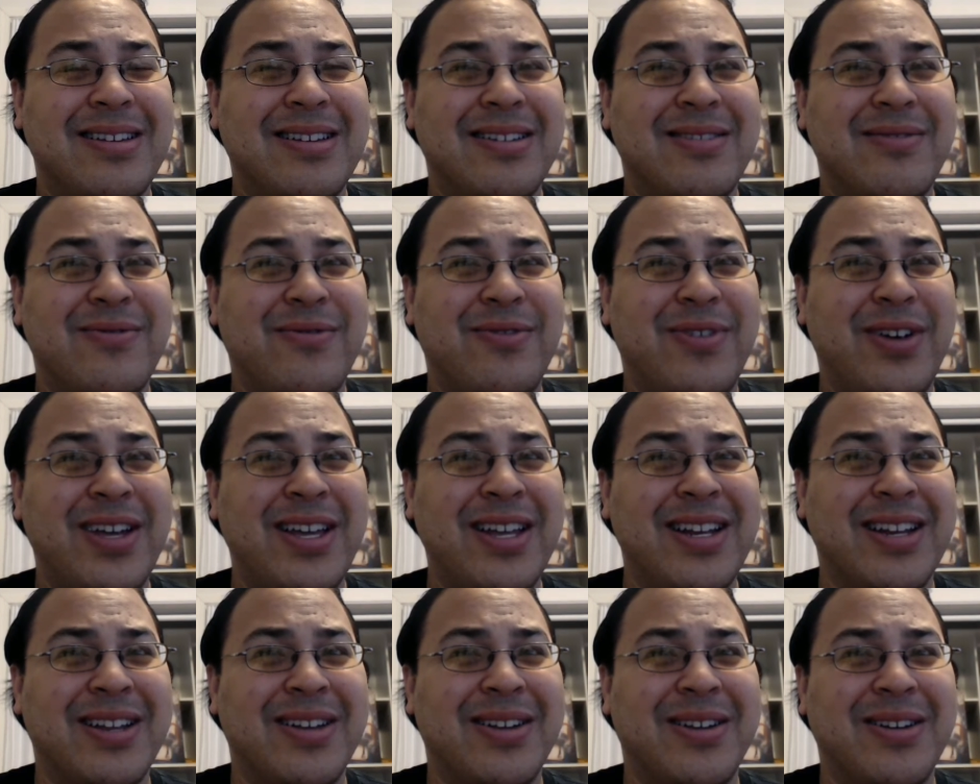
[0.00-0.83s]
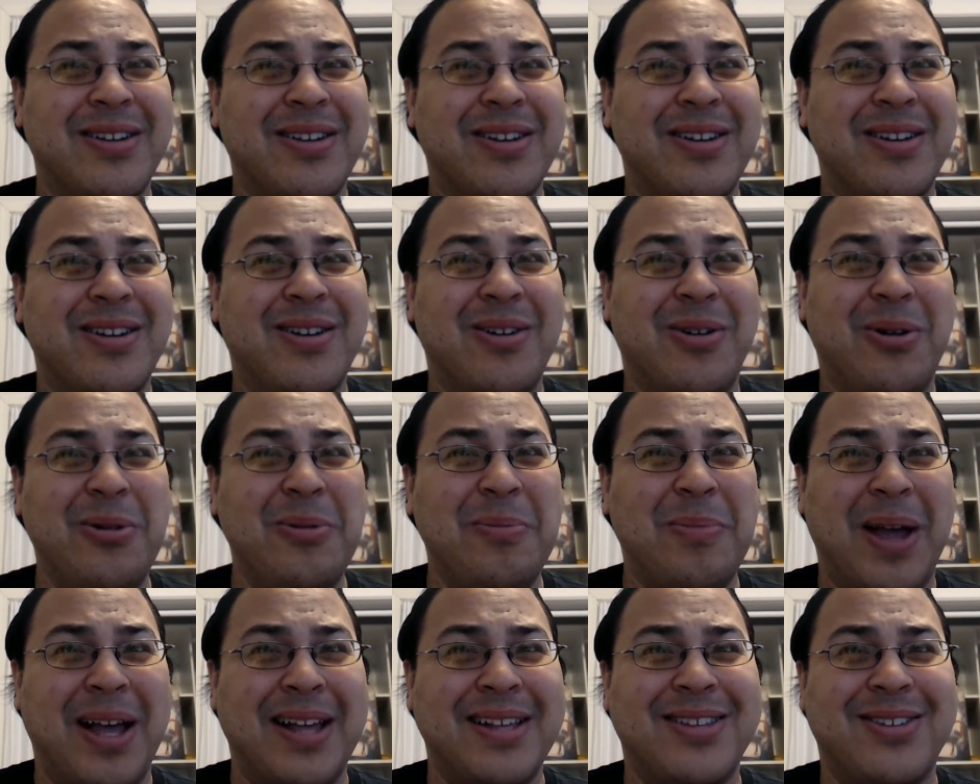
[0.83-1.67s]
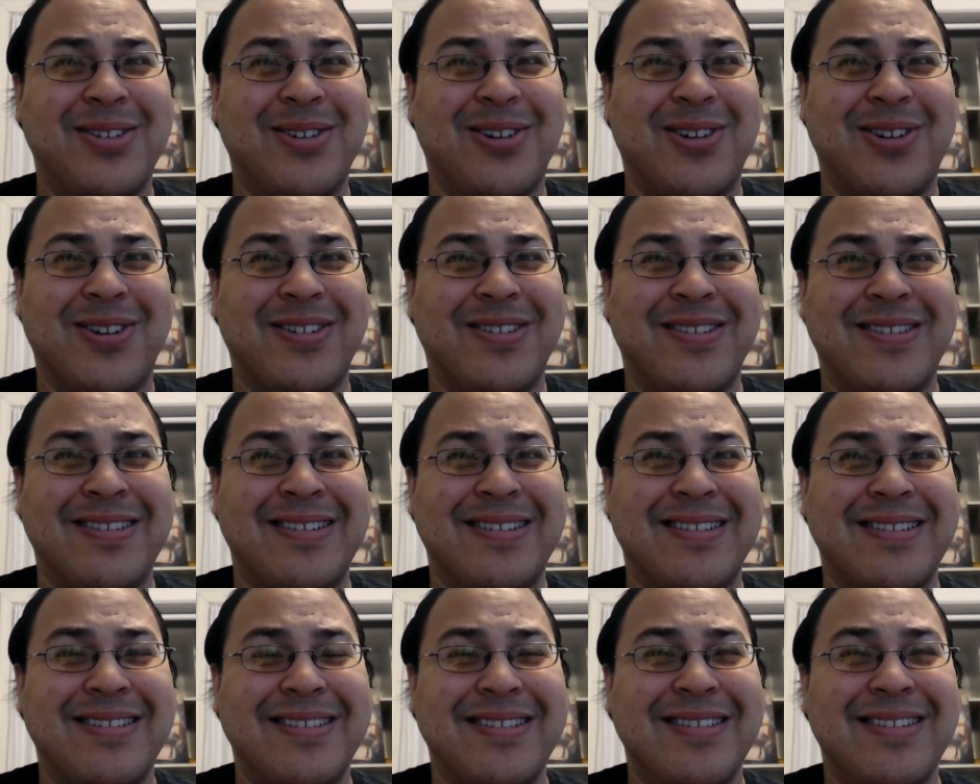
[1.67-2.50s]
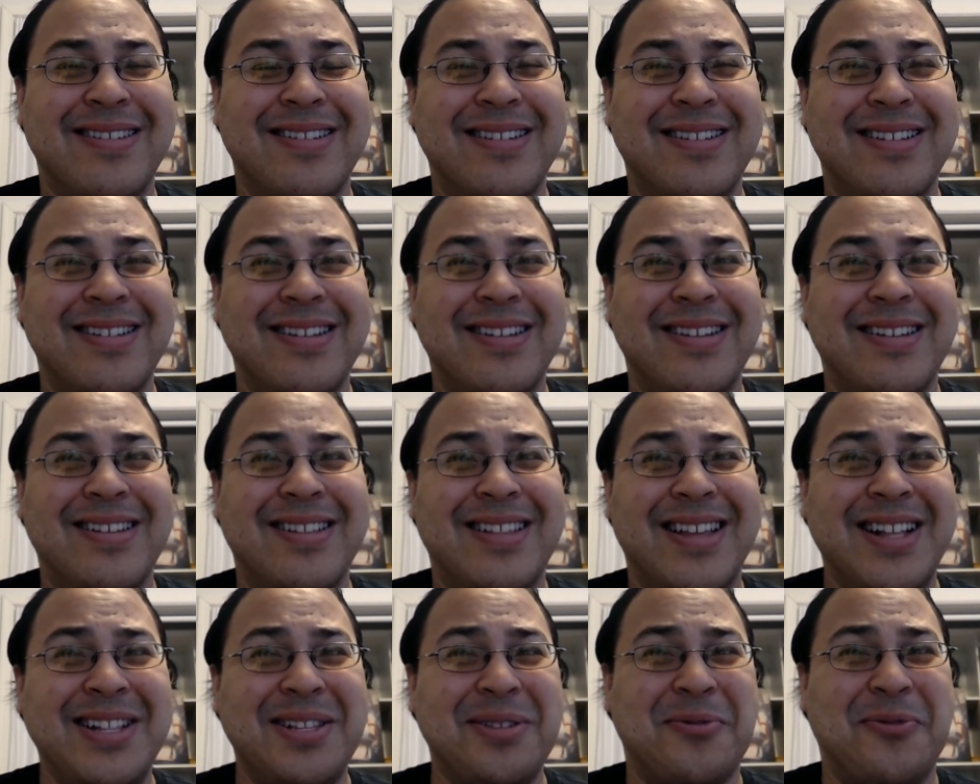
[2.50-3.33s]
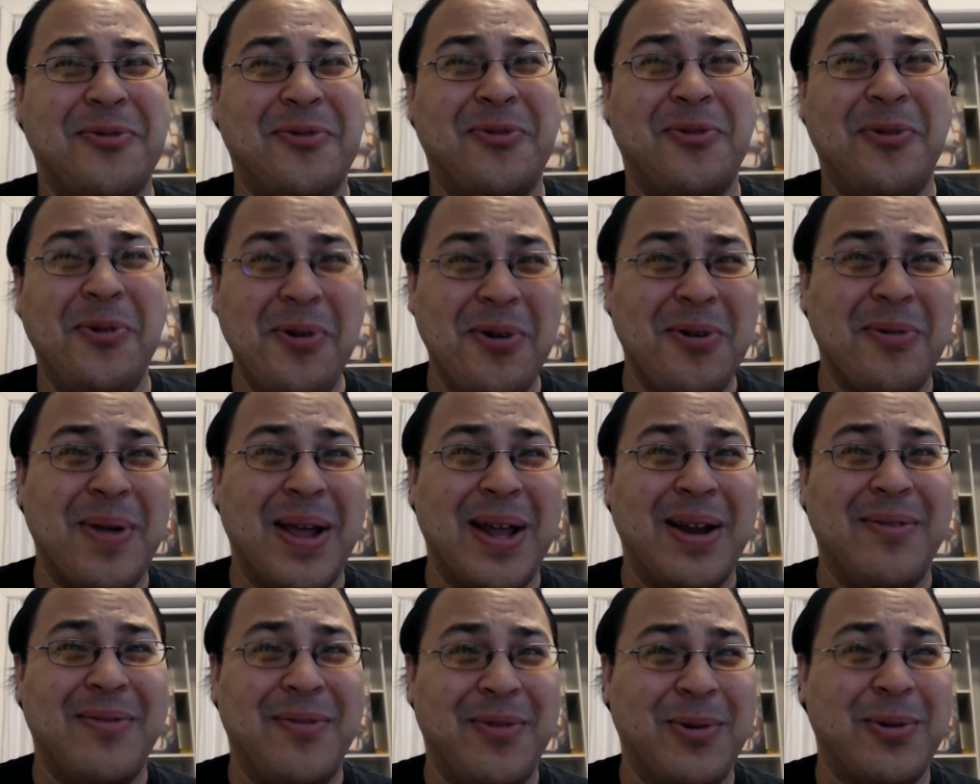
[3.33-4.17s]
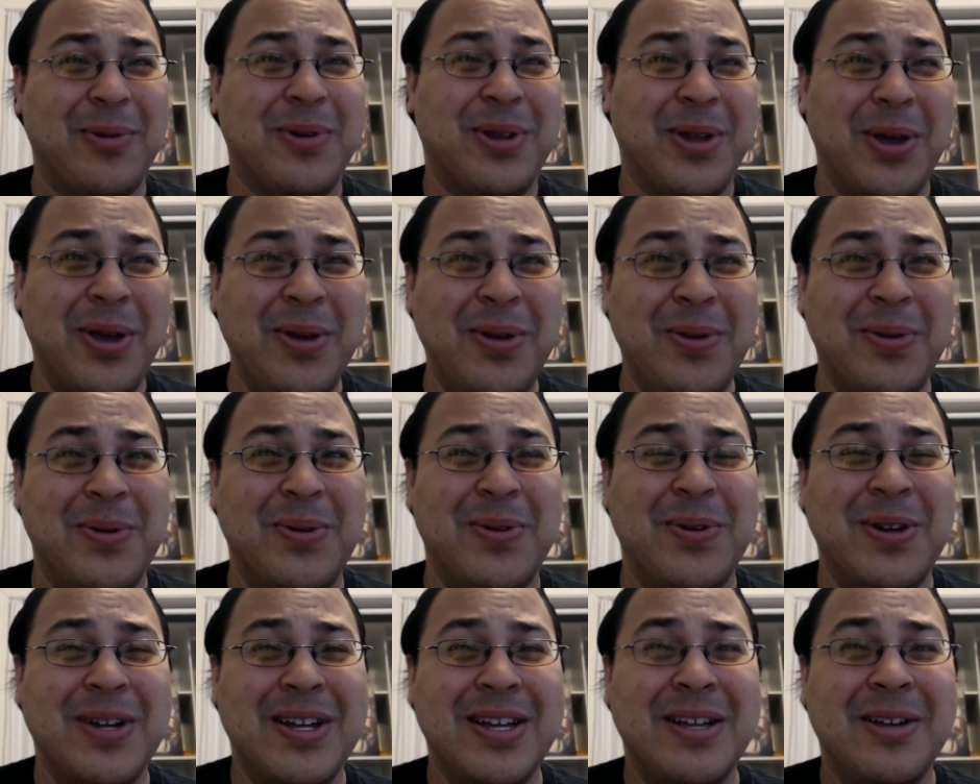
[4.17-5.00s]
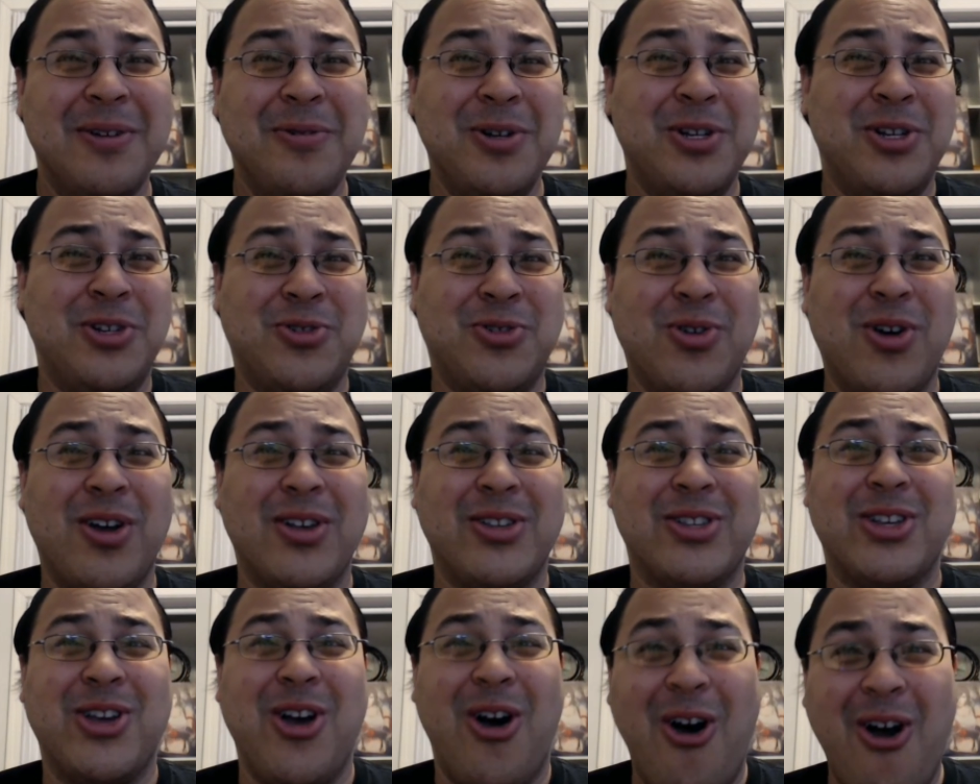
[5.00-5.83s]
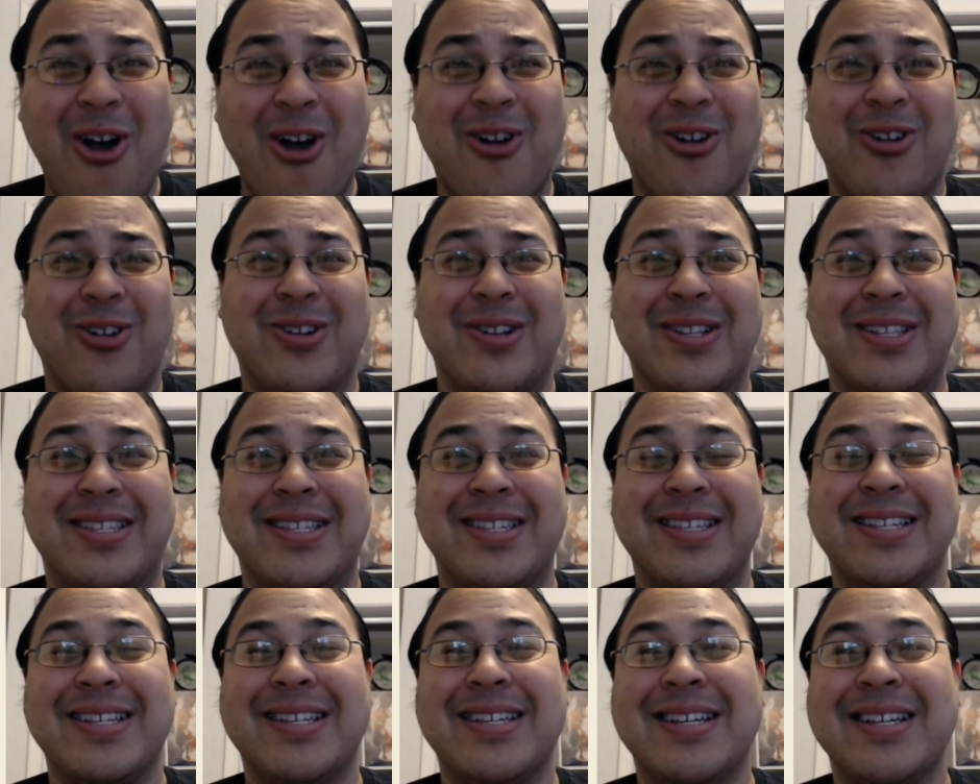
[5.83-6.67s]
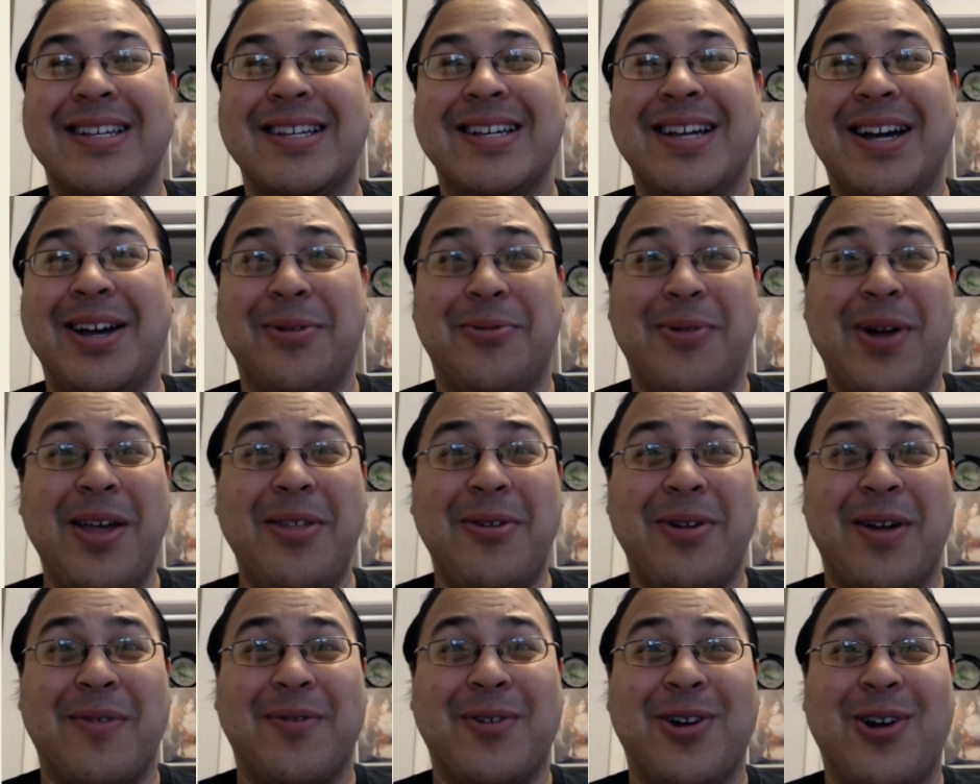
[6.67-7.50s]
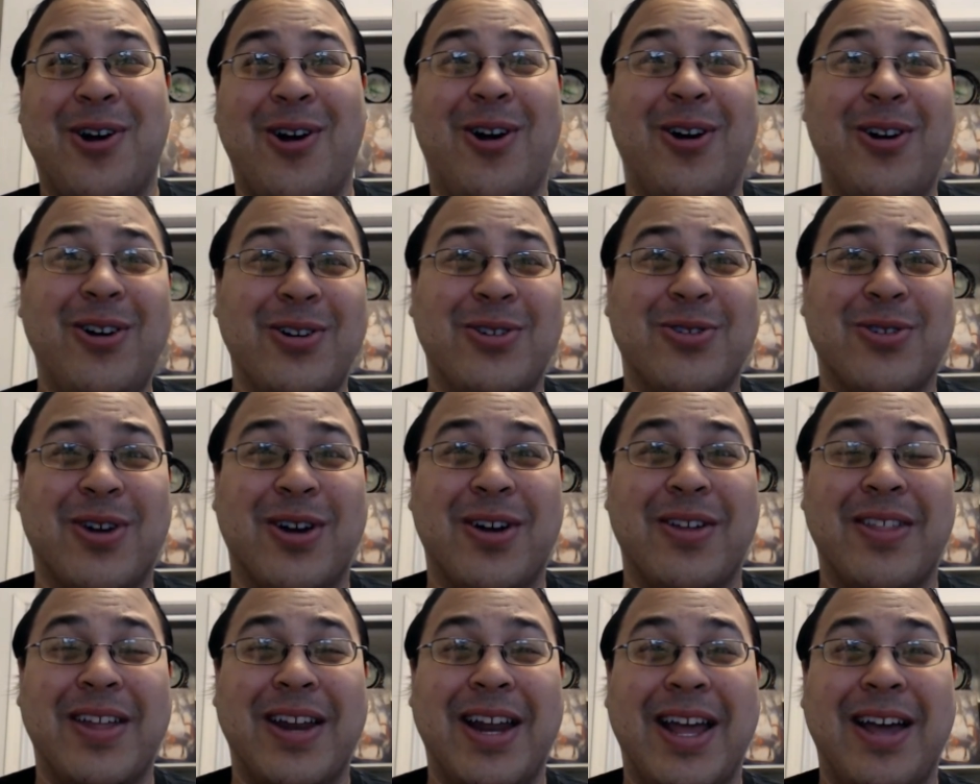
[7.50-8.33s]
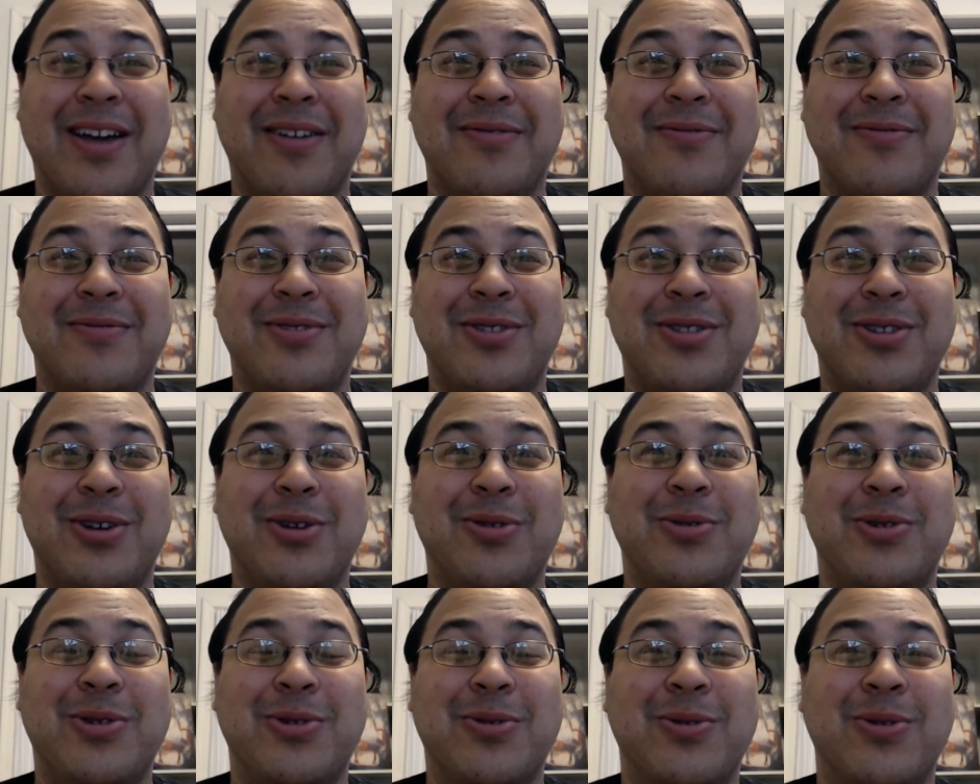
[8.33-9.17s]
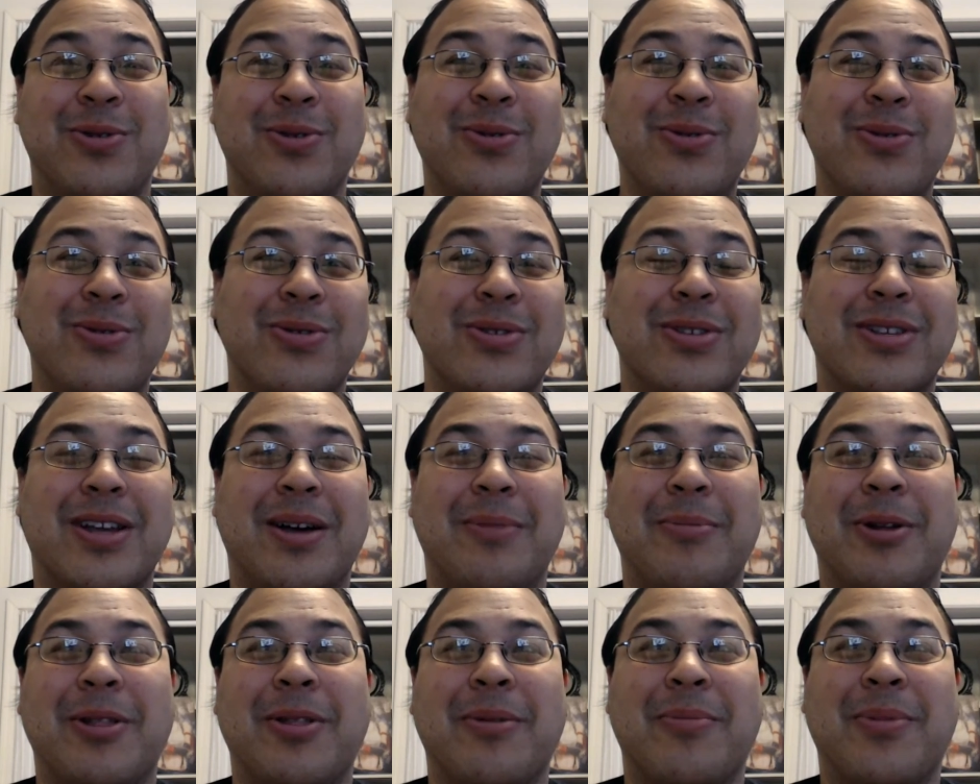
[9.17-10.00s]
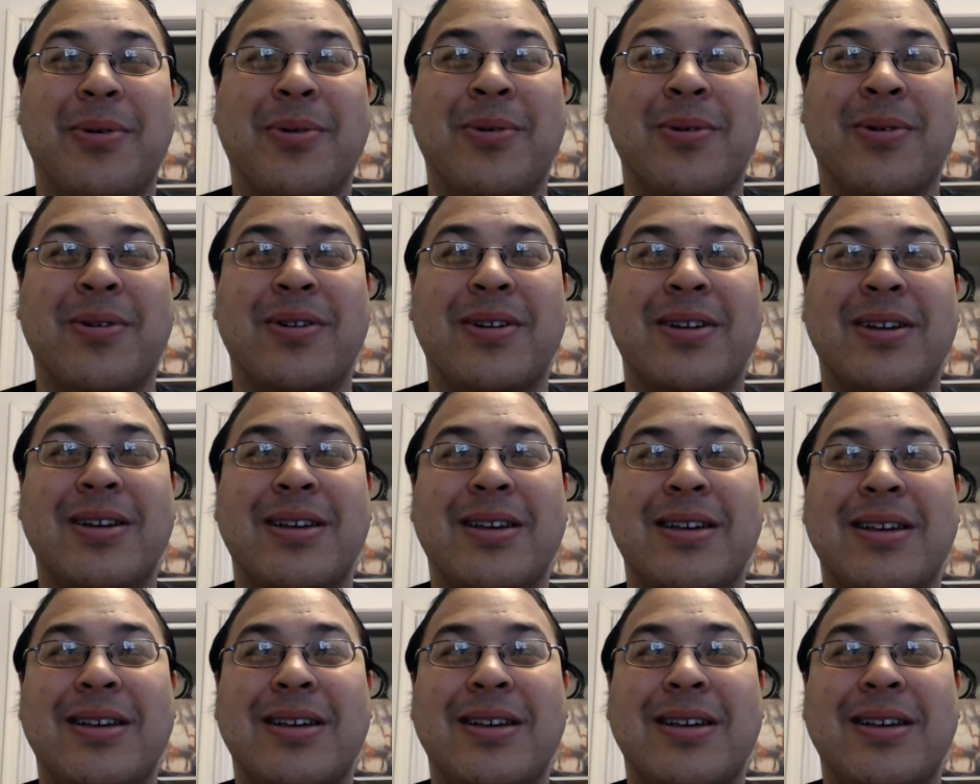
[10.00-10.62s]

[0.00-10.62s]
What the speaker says: Fucking Cold Master. That's a 4 mana 4/2, which draws cards. I'd rather have card draw than have 2/2 ghouls come on the board.